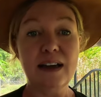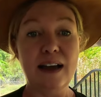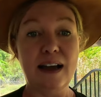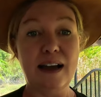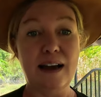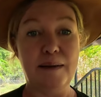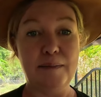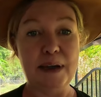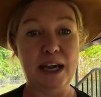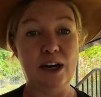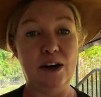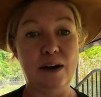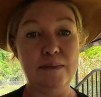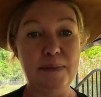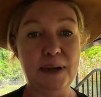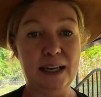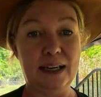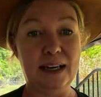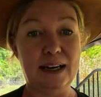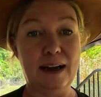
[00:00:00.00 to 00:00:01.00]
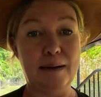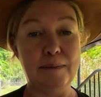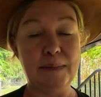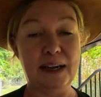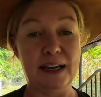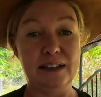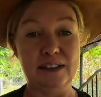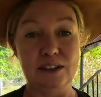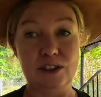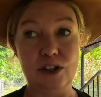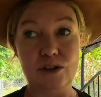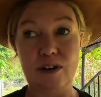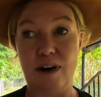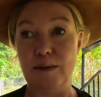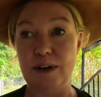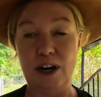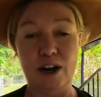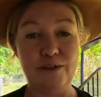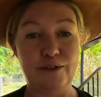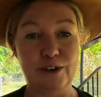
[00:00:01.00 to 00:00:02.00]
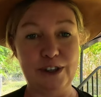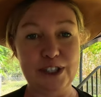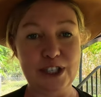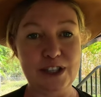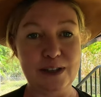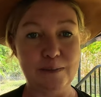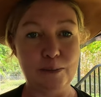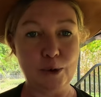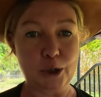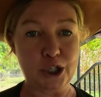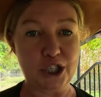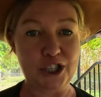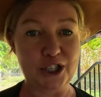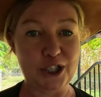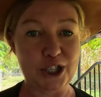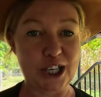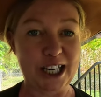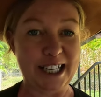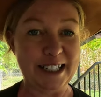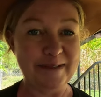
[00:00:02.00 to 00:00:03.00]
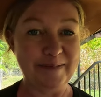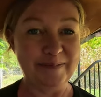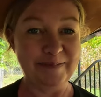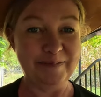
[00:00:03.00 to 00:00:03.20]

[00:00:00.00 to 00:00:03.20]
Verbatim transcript: um, and I pick it up and throw it over into the bush usually.